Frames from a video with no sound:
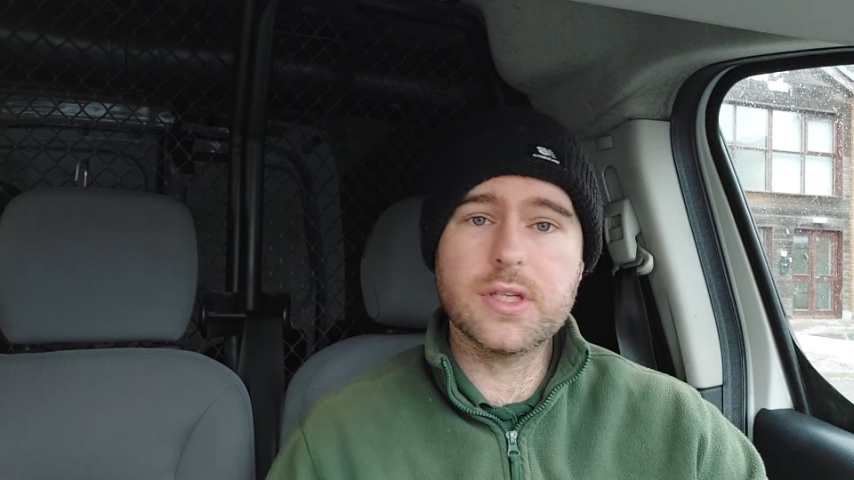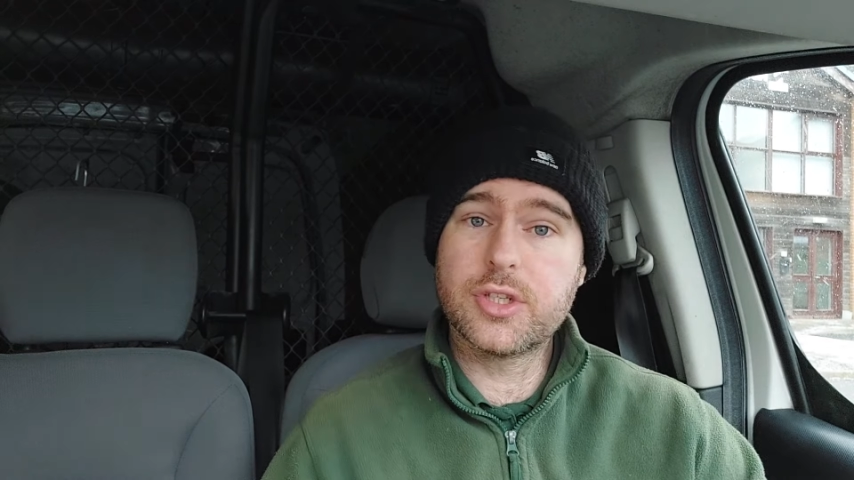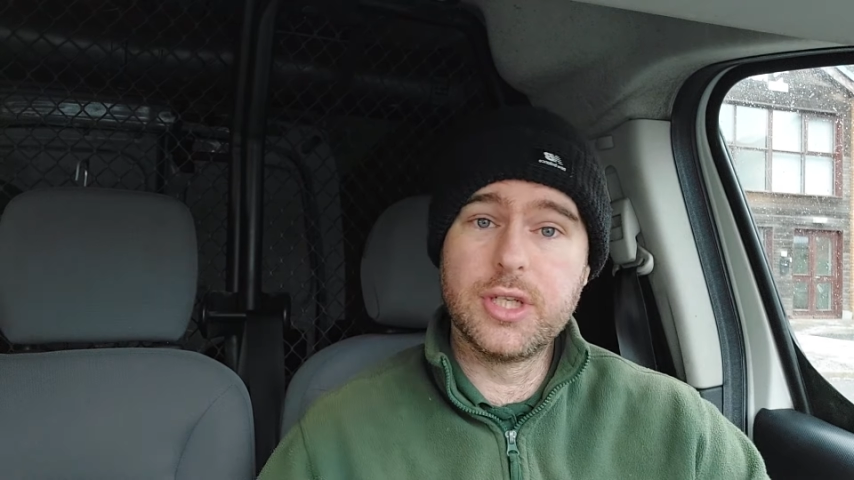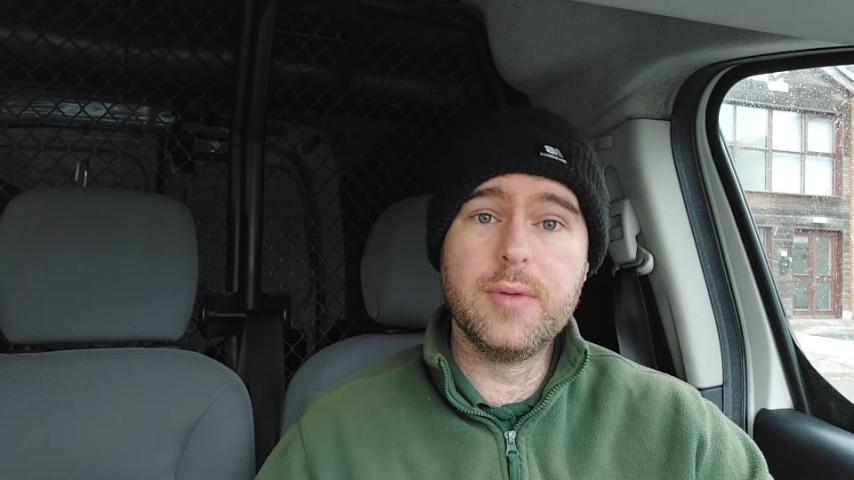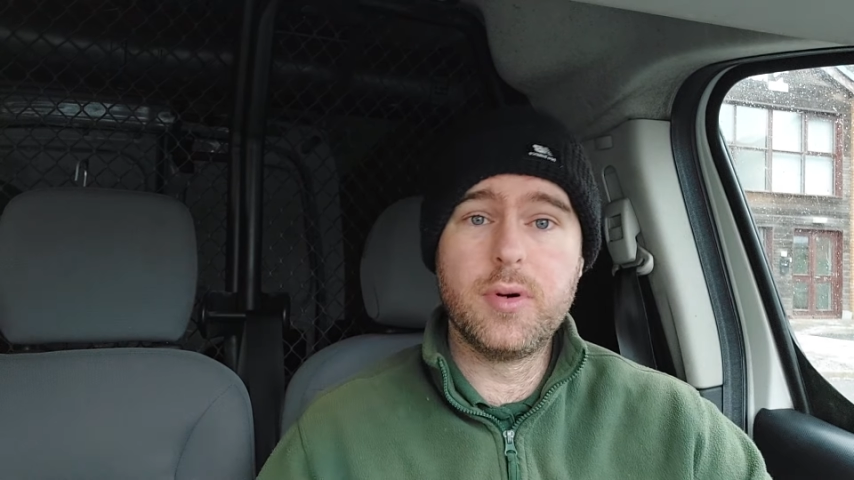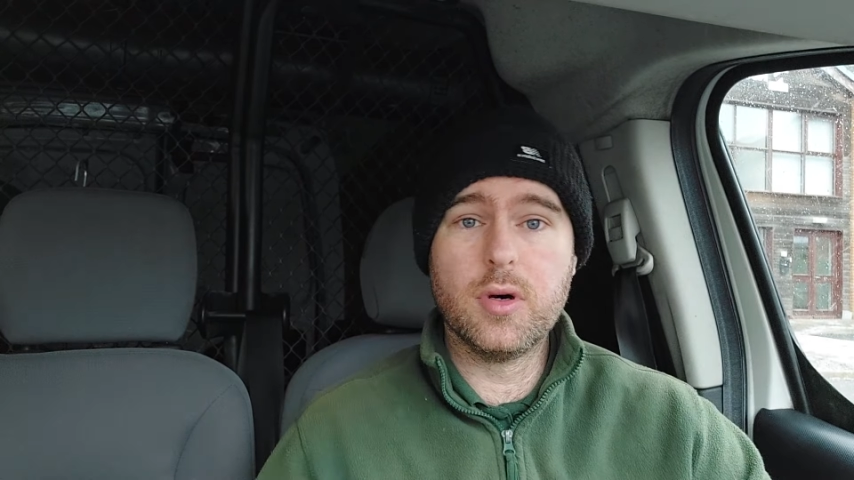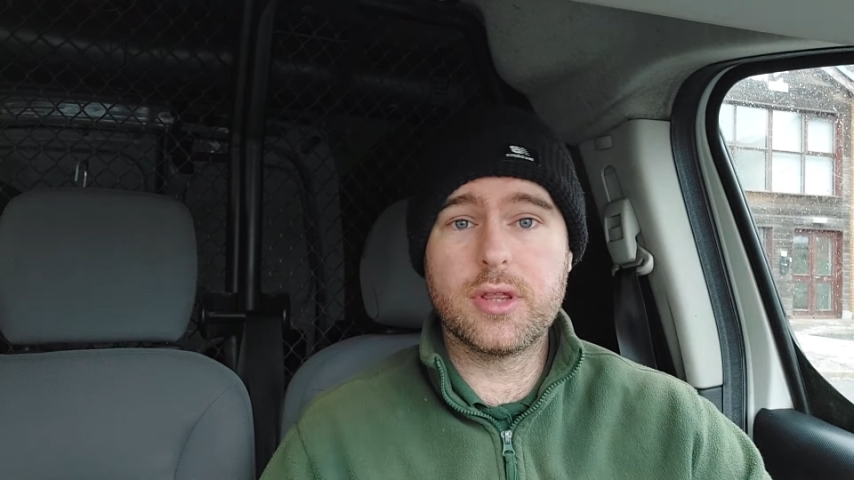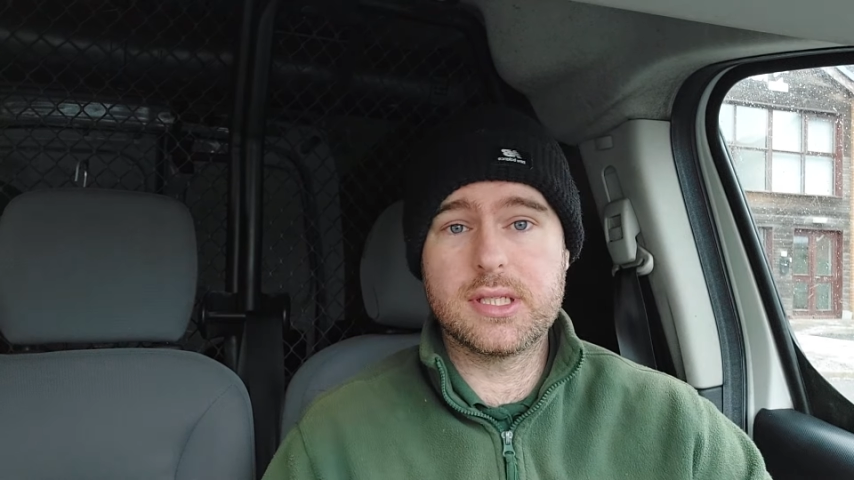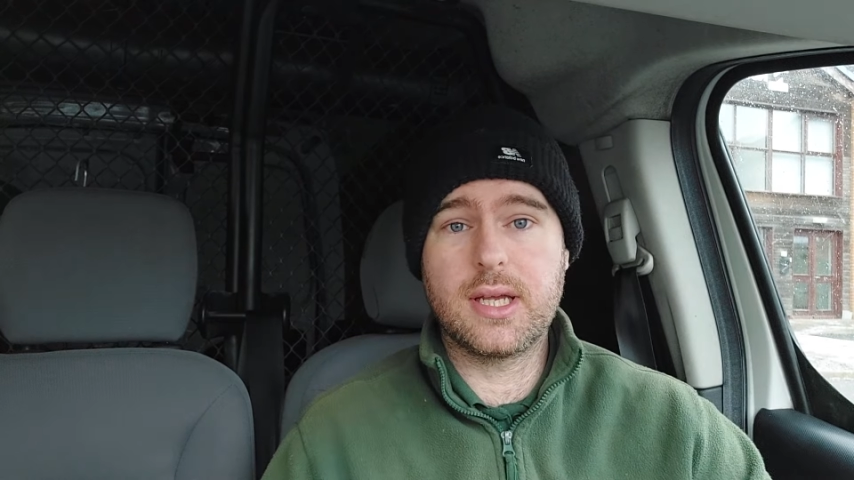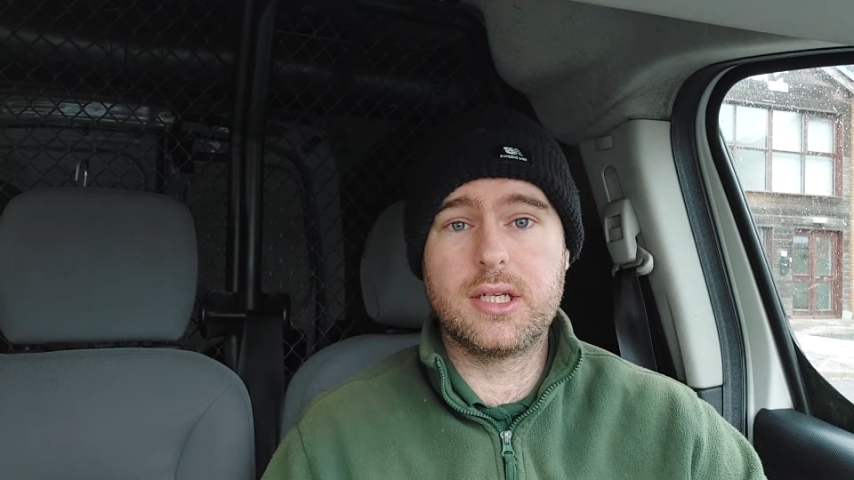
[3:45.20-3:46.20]
So you're
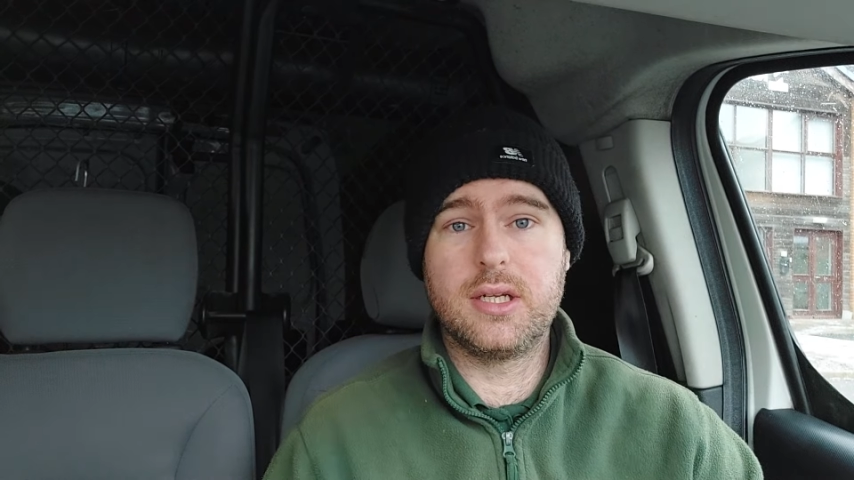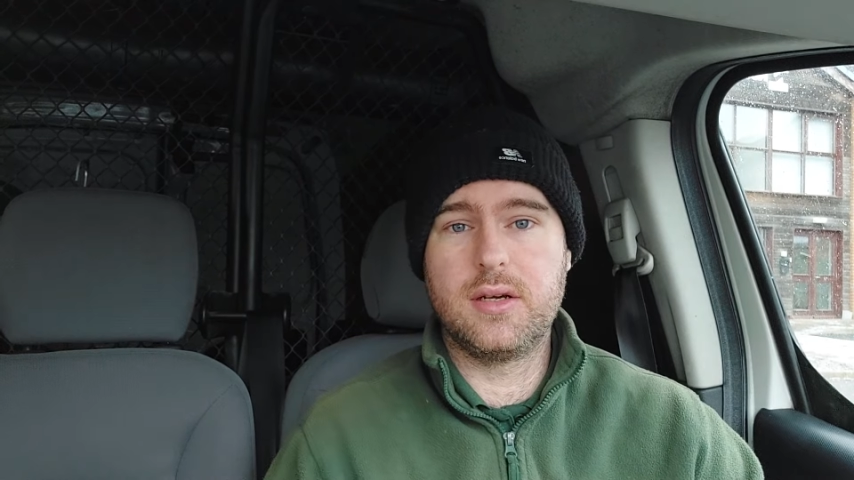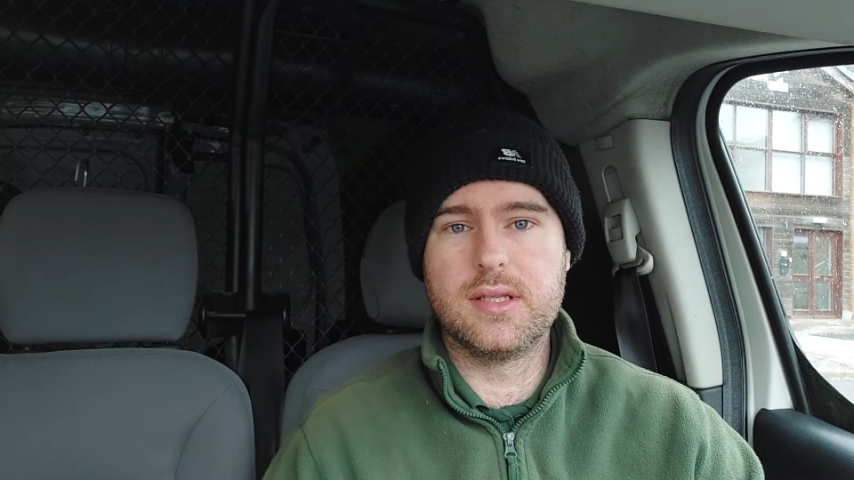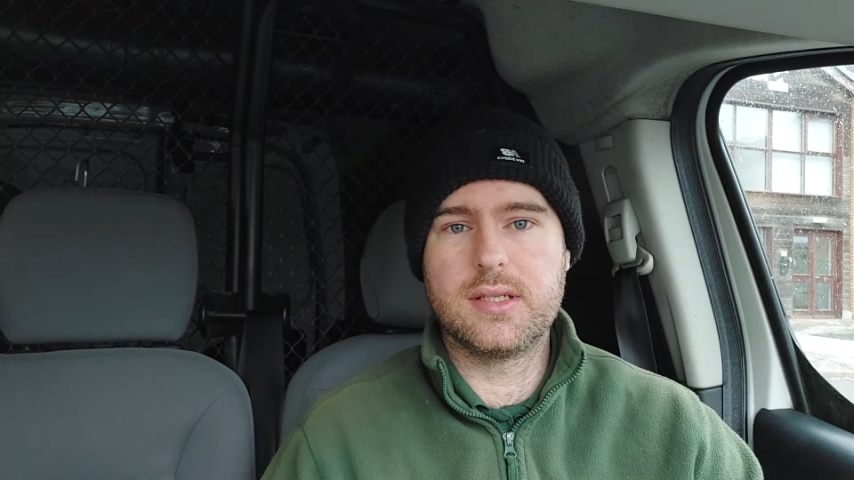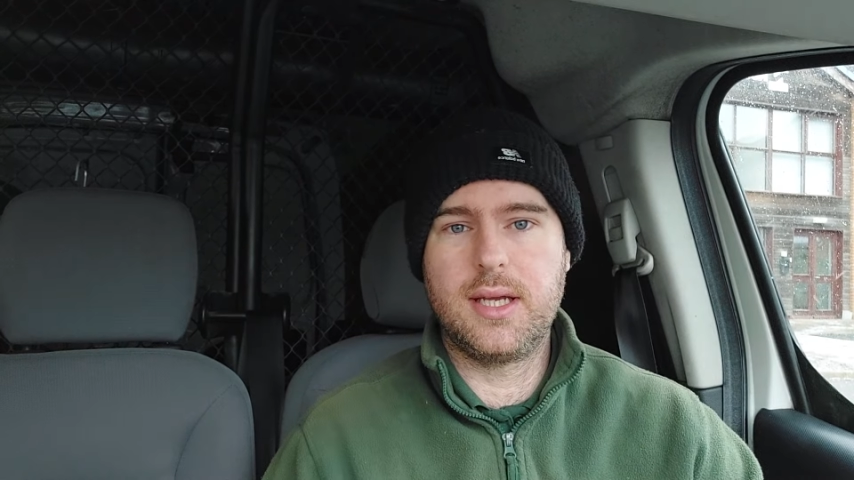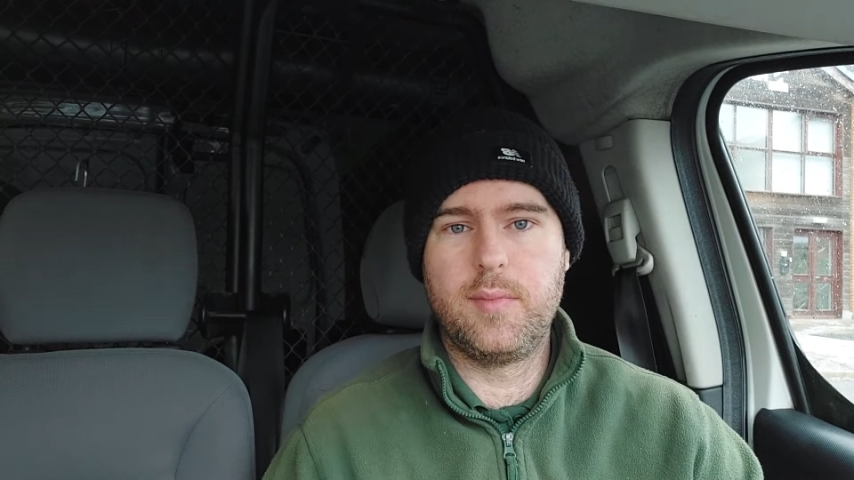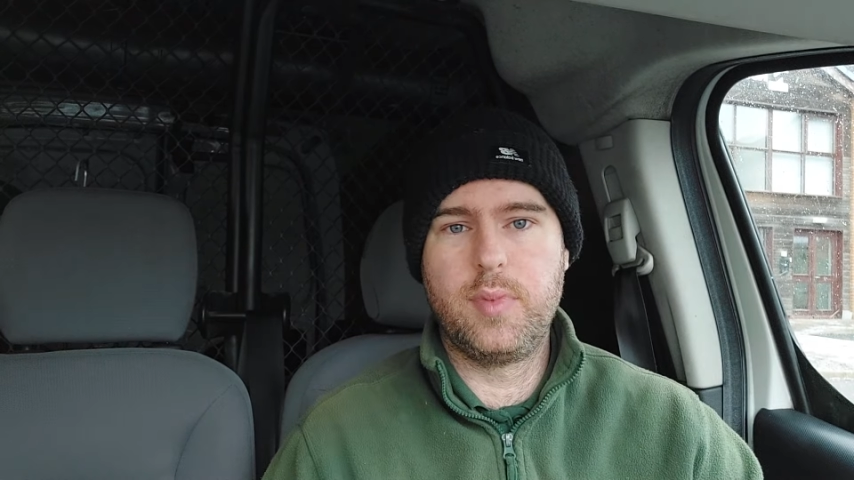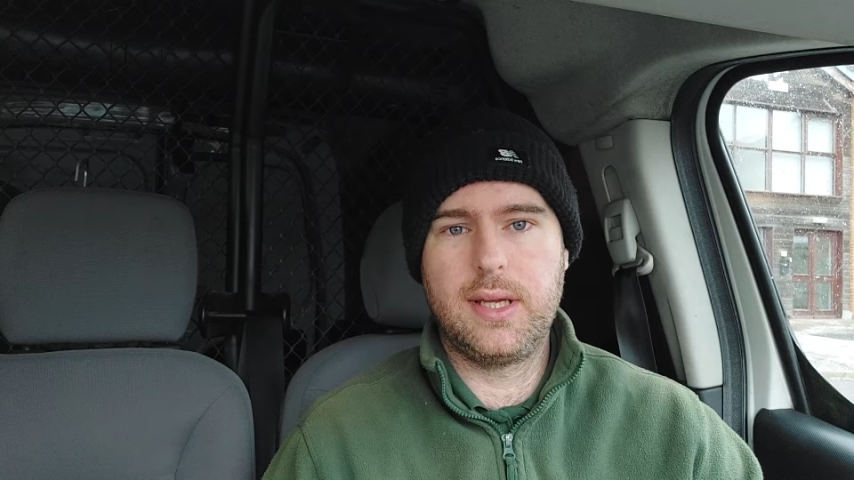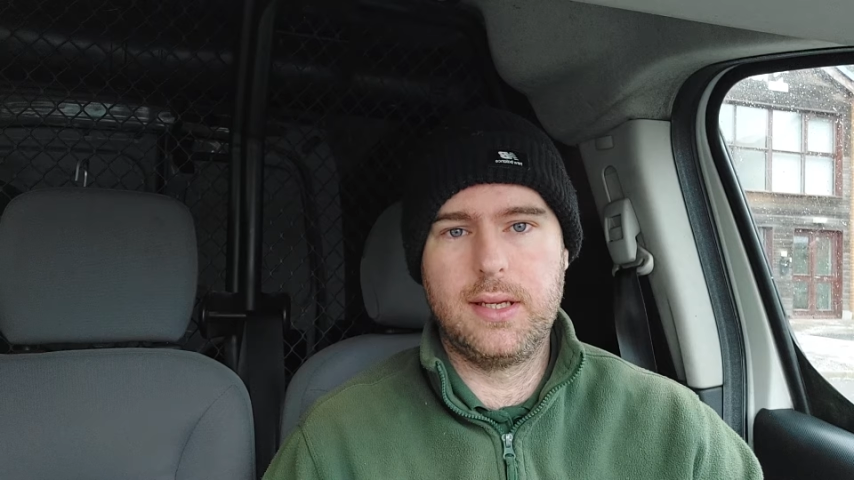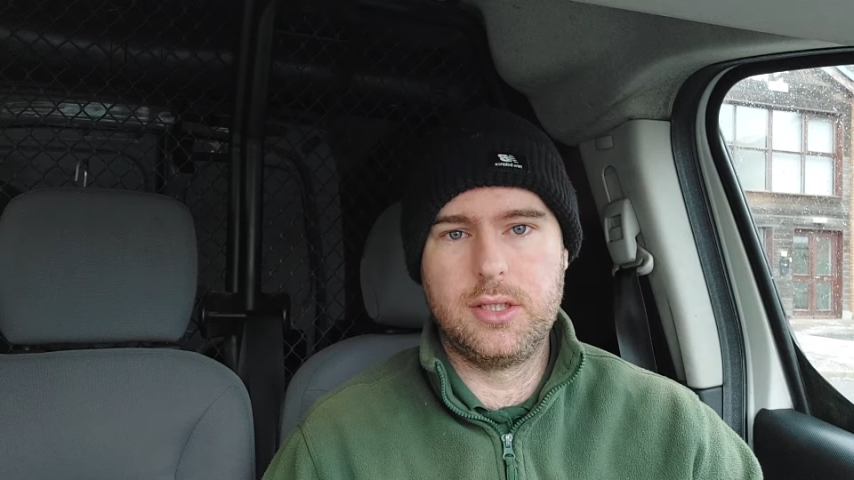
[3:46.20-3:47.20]
both essentially on the same
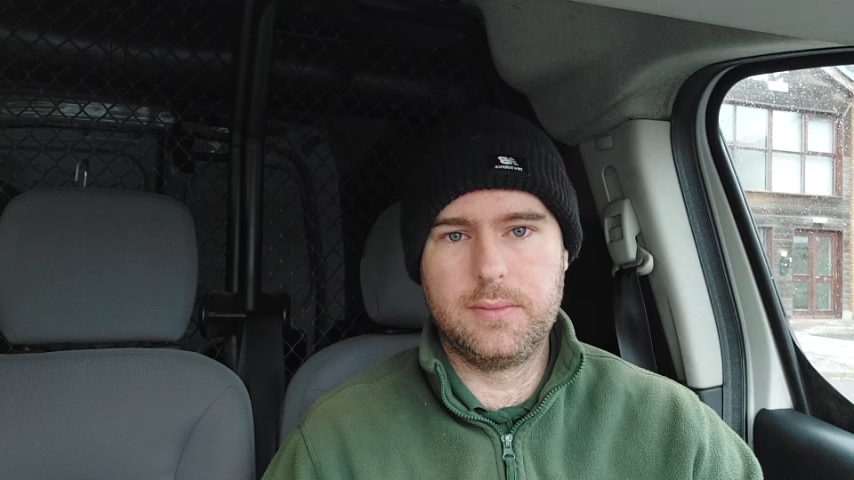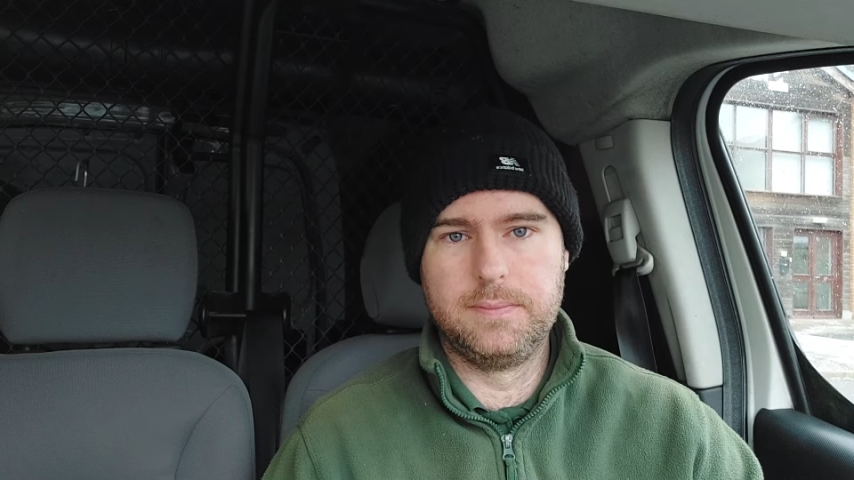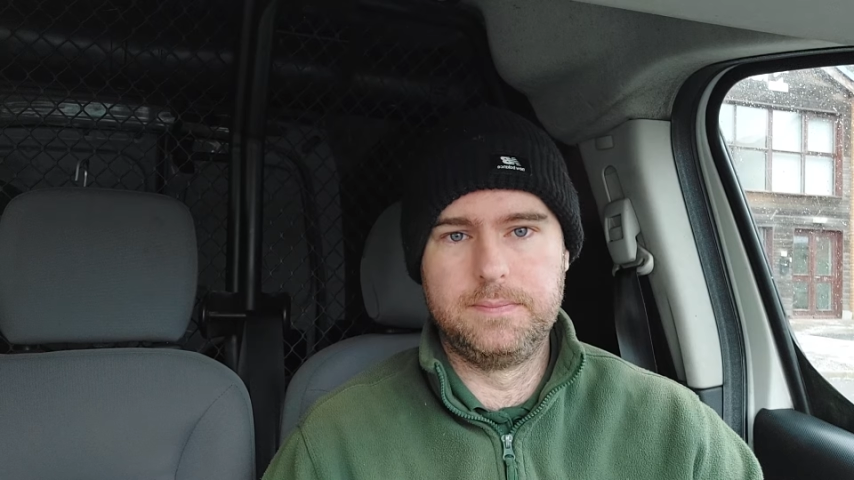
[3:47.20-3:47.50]
page.